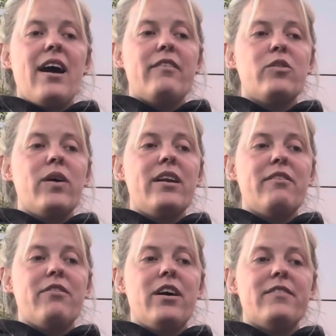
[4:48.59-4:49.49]
everyone
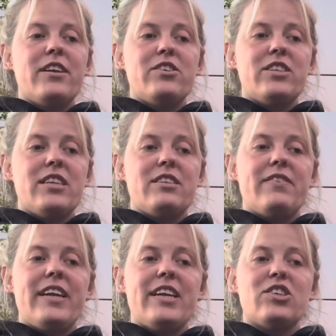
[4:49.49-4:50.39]
involved understands the
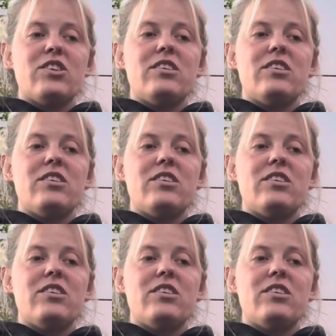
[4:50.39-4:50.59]
financial